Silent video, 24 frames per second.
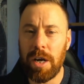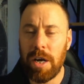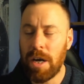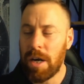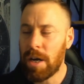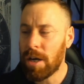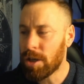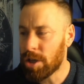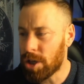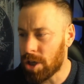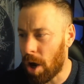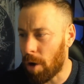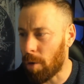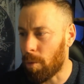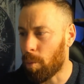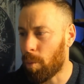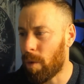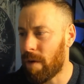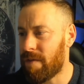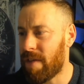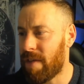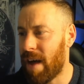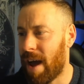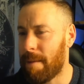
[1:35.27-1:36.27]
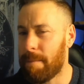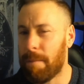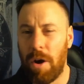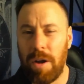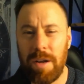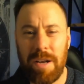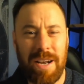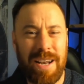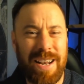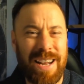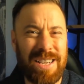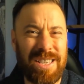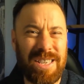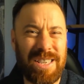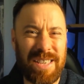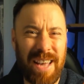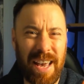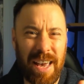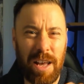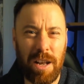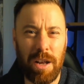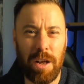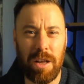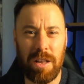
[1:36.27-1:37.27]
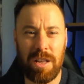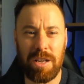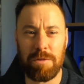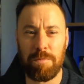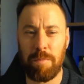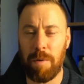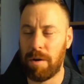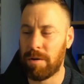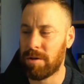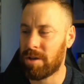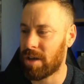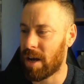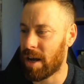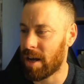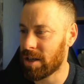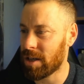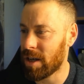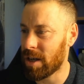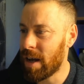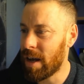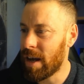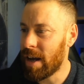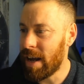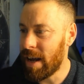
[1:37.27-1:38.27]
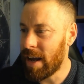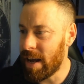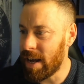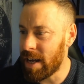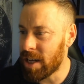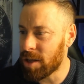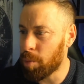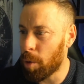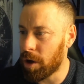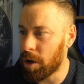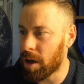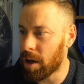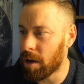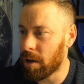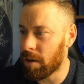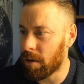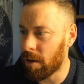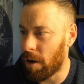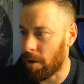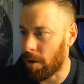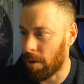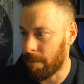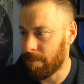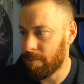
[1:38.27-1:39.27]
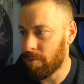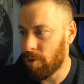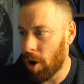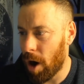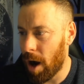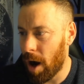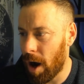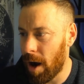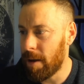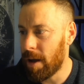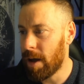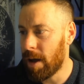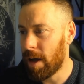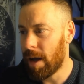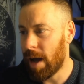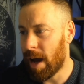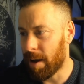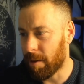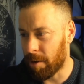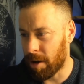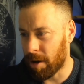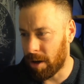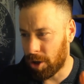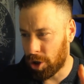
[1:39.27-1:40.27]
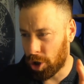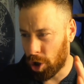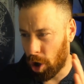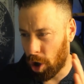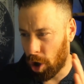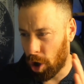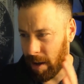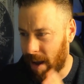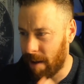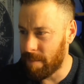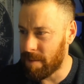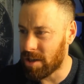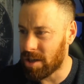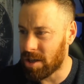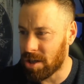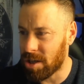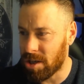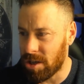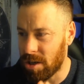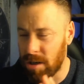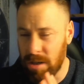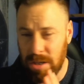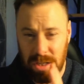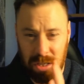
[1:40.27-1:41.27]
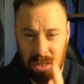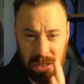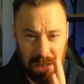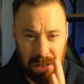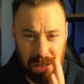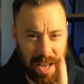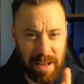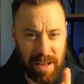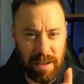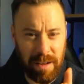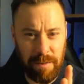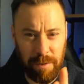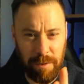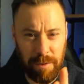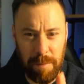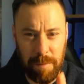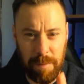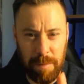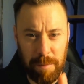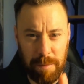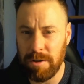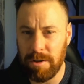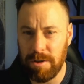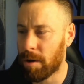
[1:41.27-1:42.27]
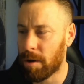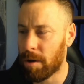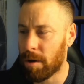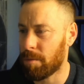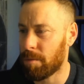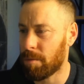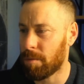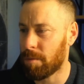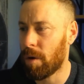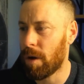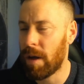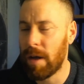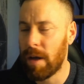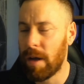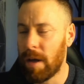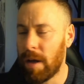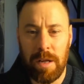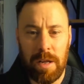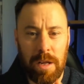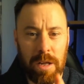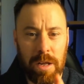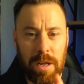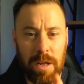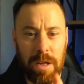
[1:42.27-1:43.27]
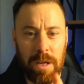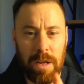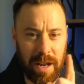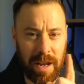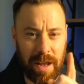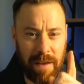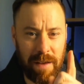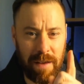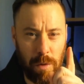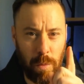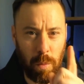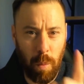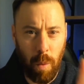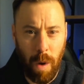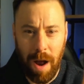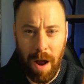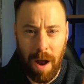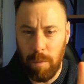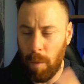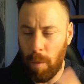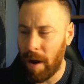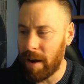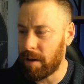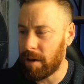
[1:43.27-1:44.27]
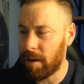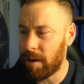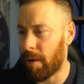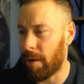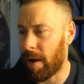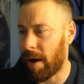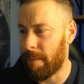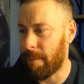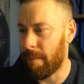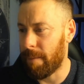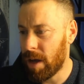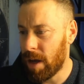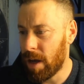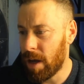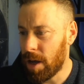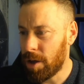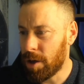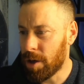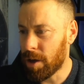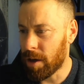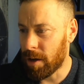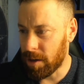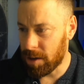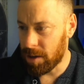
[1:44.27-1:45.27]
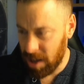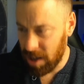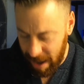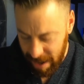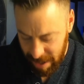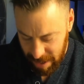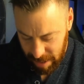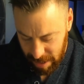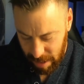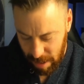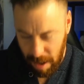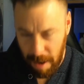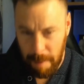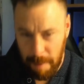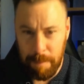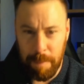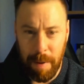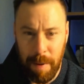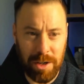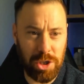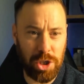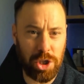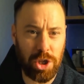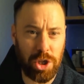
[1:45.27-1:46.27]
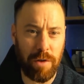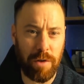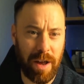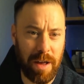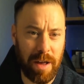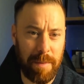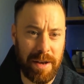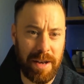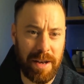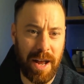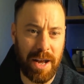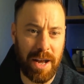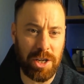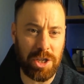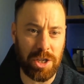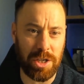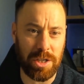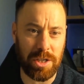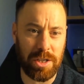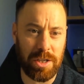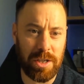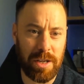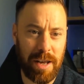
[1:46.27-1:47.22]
So with that in mind, let's take a look at this process. Here's what you're going to do, right? I'm going to try and keep this as succinct from here as possible. We're going to give you one way to do it. You're going to take a bunch of recommendations.